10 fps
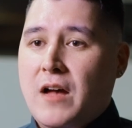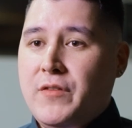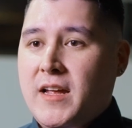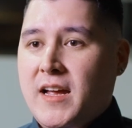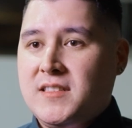
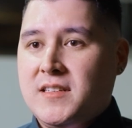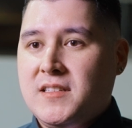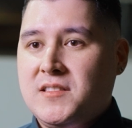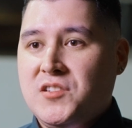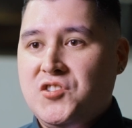Having
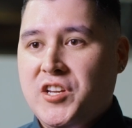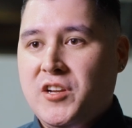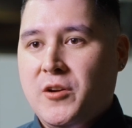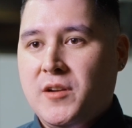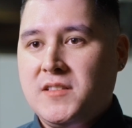access to
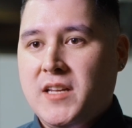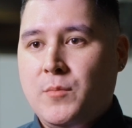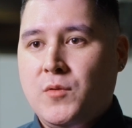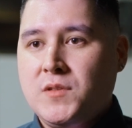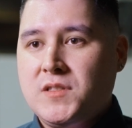G-code
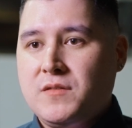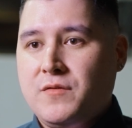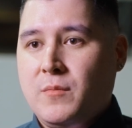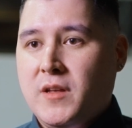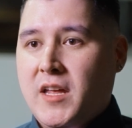examples
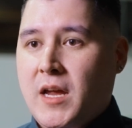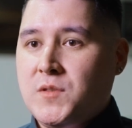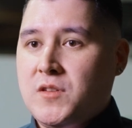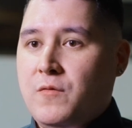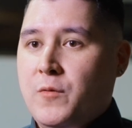from the
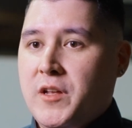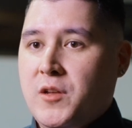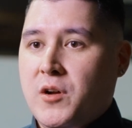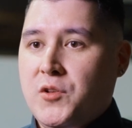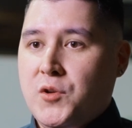CAM software
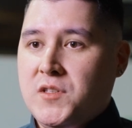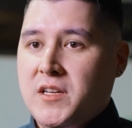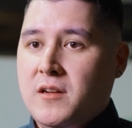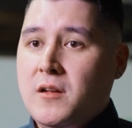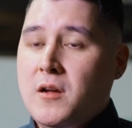you are
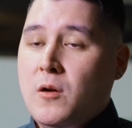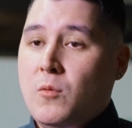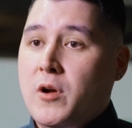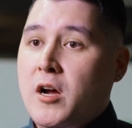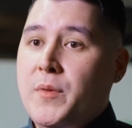using
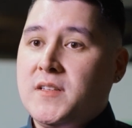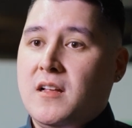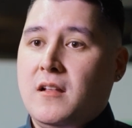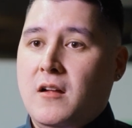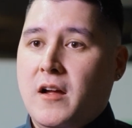will help us
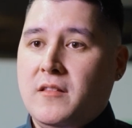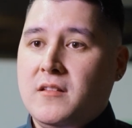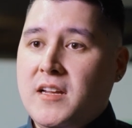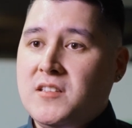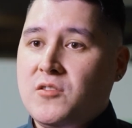align
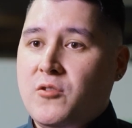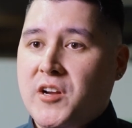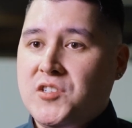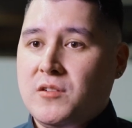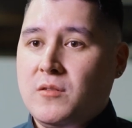the
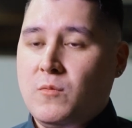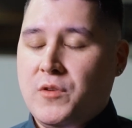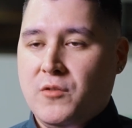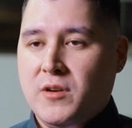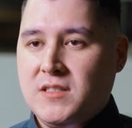integration
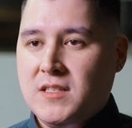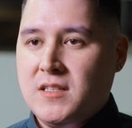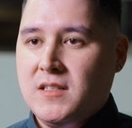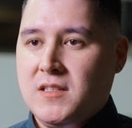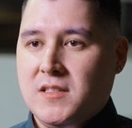with your
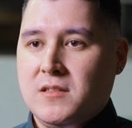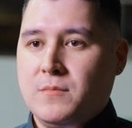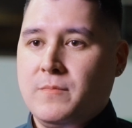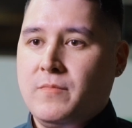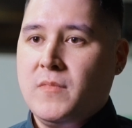existing
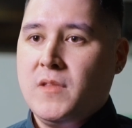system,